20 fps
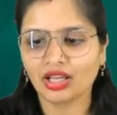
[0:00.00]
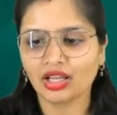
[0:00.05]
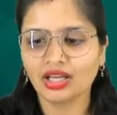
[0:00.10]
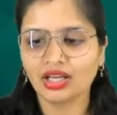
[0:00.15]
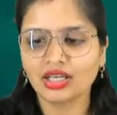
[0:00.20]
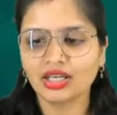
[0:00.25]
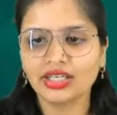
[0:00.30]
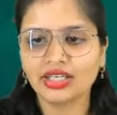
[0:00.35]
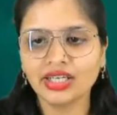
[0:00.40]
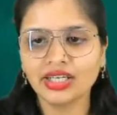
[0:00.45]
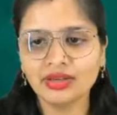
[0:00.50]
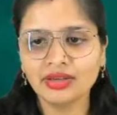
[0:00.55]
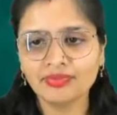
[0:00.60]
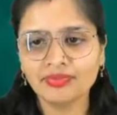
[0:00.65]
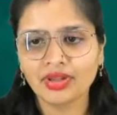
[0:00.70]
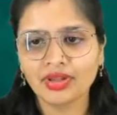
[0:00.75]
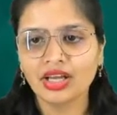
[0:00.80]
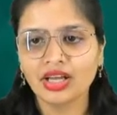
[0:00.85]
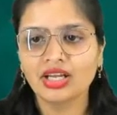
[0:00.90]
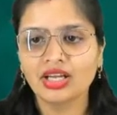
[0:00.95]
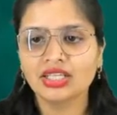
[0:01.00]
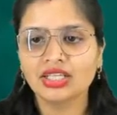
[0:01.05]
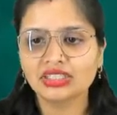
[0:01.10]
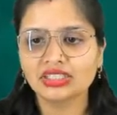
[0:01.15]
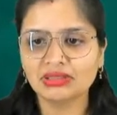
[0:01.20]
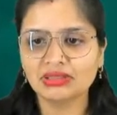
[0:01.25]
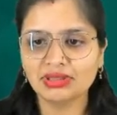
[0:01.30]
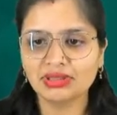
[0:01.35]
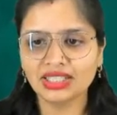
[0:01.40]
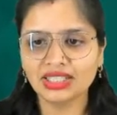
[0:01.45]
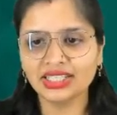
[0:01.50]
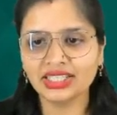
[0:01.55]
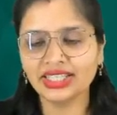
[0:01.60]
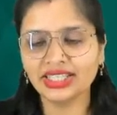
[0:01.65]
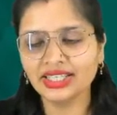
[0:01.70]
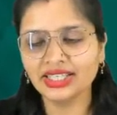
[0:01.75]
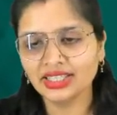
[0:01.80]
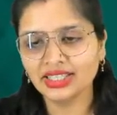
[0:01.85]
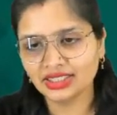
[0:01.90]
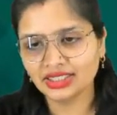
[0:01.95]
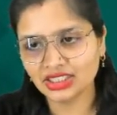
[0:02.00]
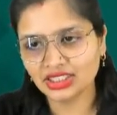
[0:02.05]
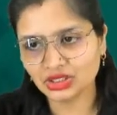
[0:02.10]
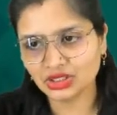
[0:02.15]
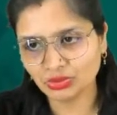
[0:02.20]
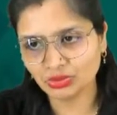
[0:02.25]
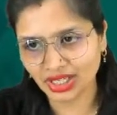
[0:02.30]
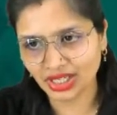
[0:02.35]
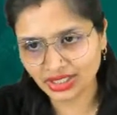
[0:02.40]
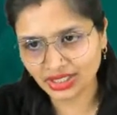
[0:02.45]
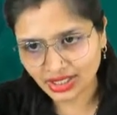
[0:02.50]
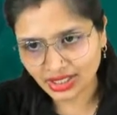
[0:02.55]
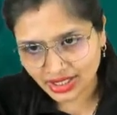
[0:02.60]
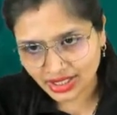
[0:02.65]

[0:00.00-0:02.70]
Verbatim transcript: Clear? Similarly, this one,